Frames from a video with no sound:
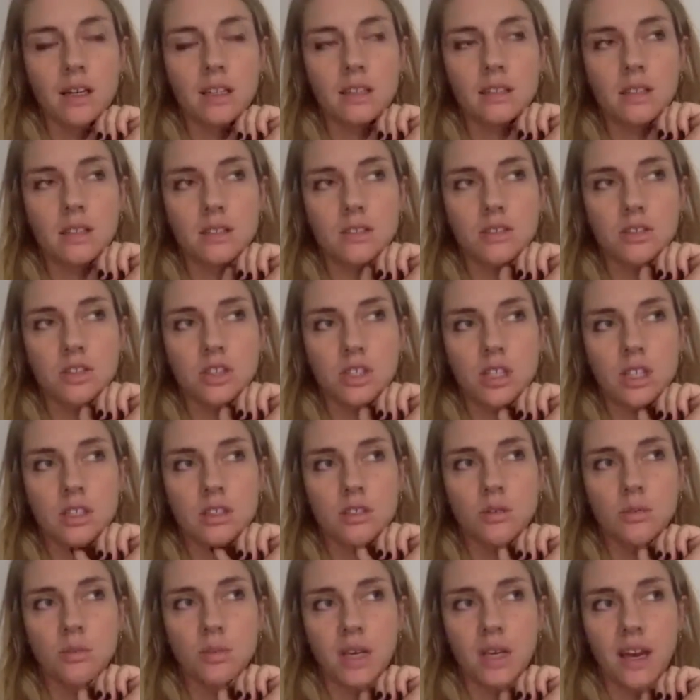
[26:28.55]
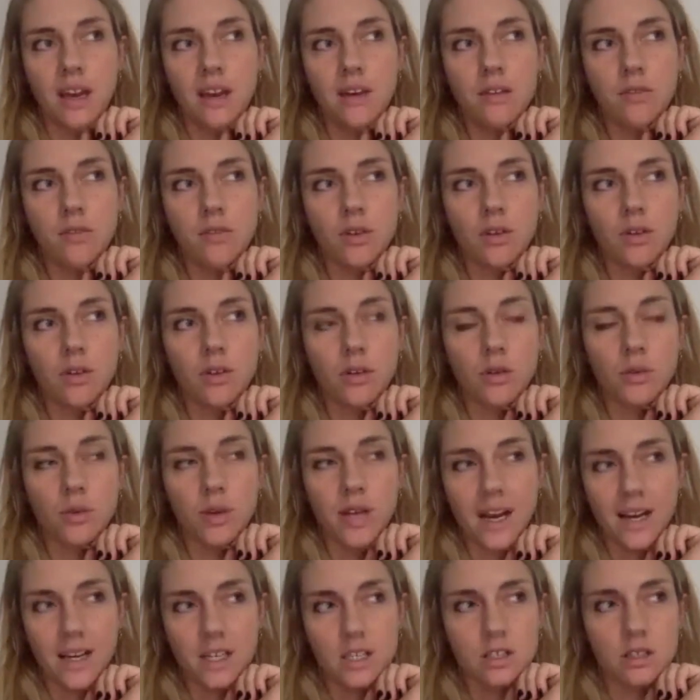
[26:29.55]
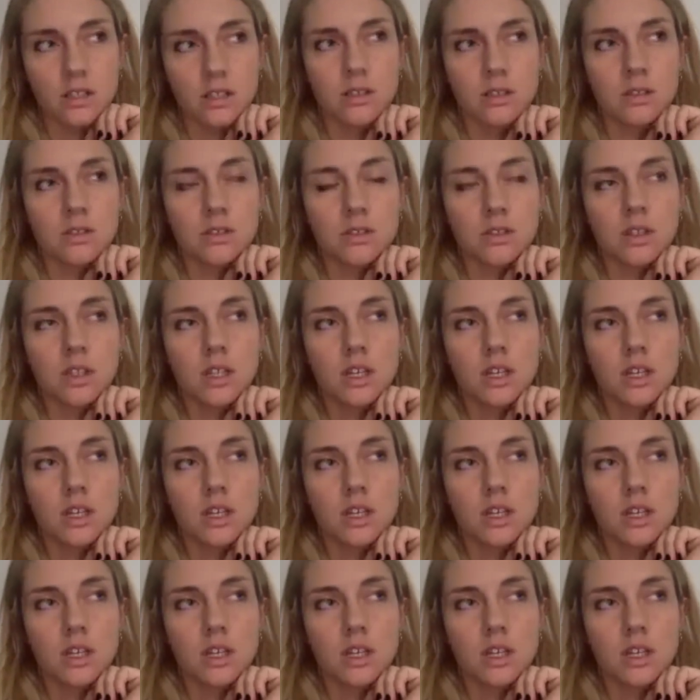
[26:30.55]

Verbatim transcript: It doesn't change our behavior or reactions.